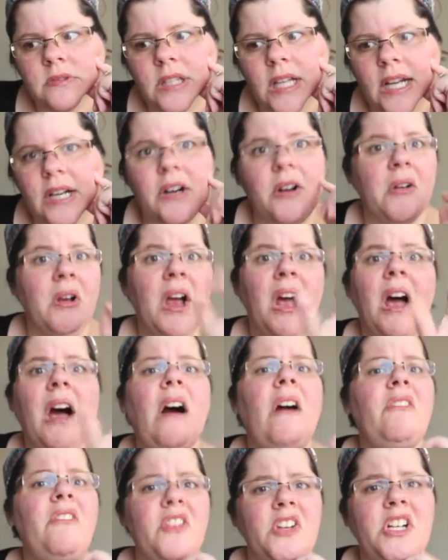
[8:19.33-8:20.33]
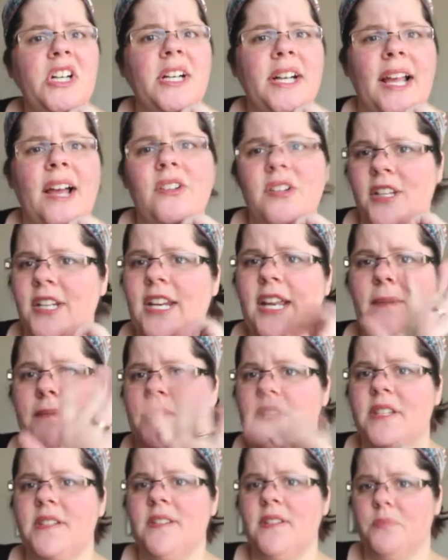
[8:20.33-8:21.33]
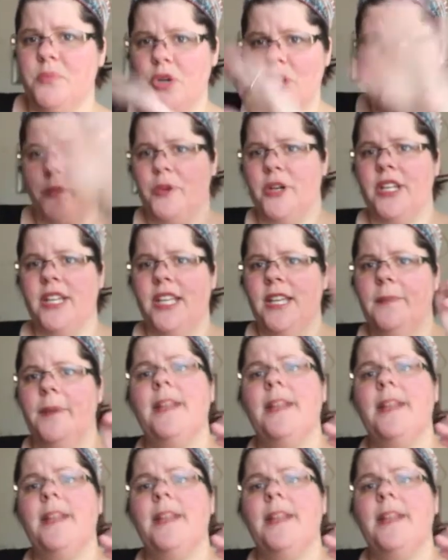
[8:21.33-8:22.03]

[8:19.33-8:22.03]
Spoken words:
I don't know. I'll figure it out and name this appropriately,